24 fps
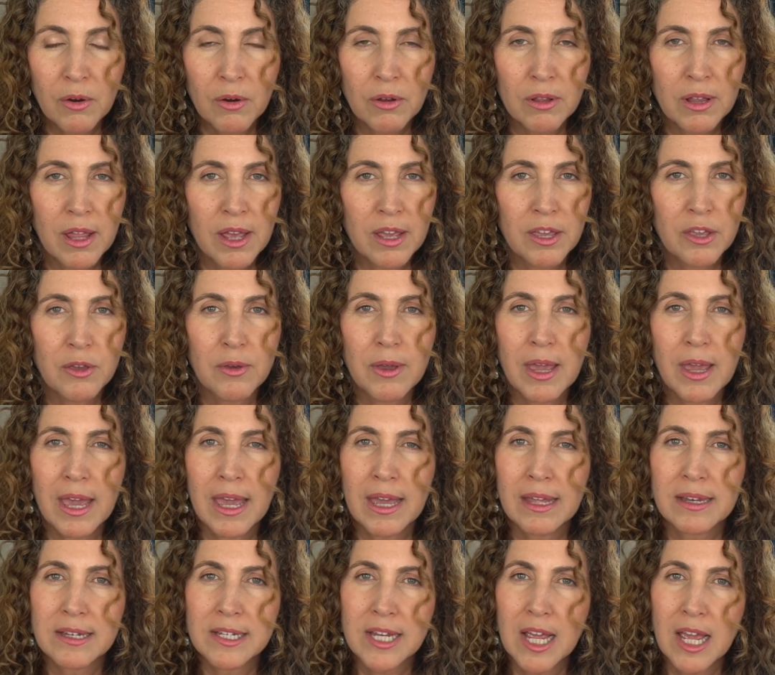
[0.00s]
or like you
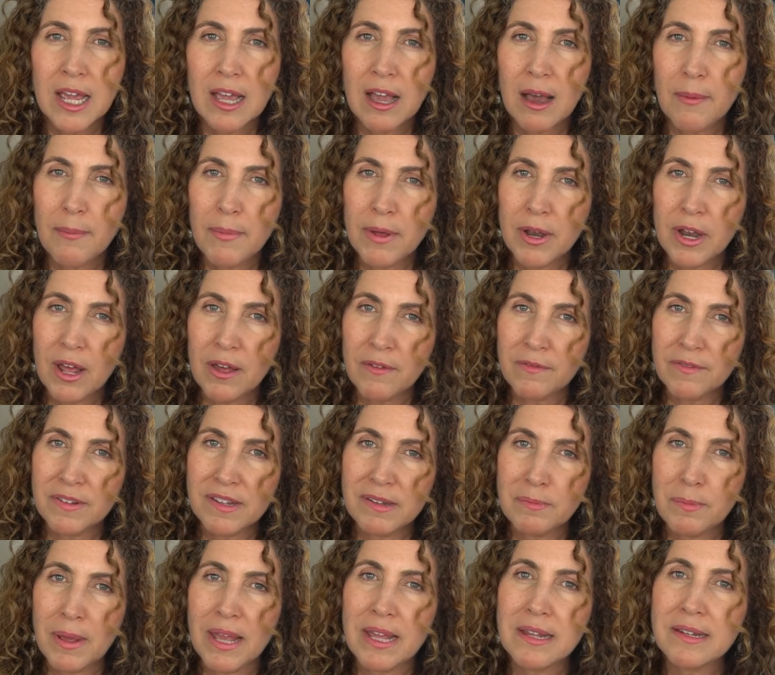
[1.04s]
can't take up enough
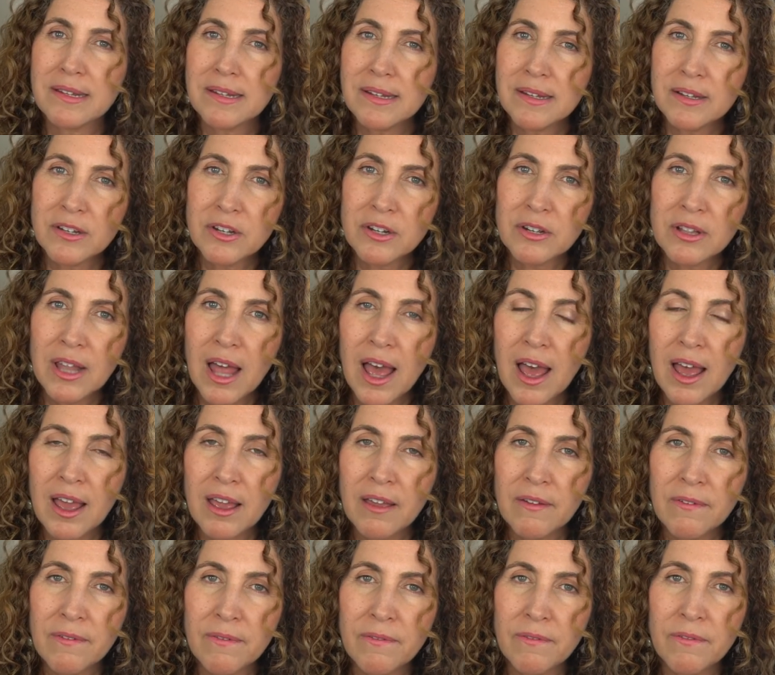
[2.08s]
space in your
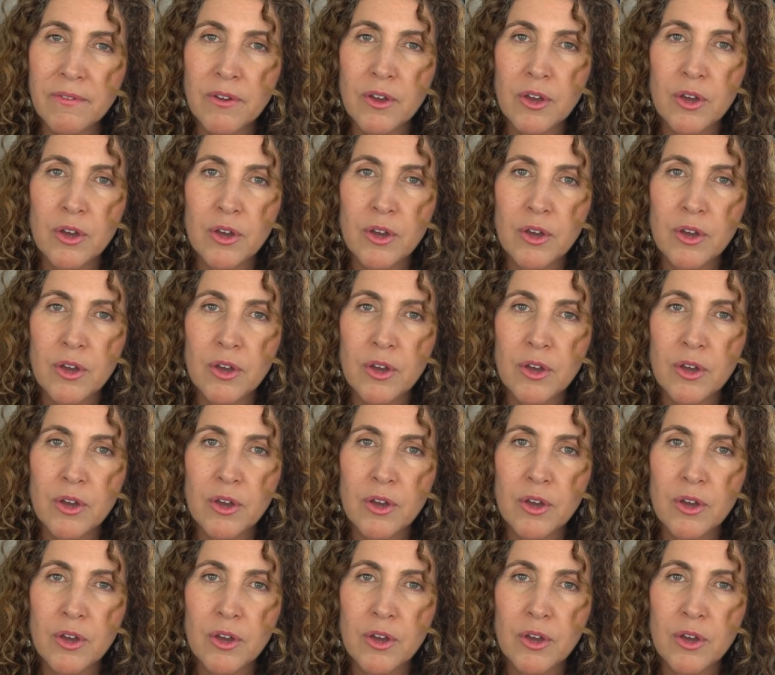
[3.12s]
life,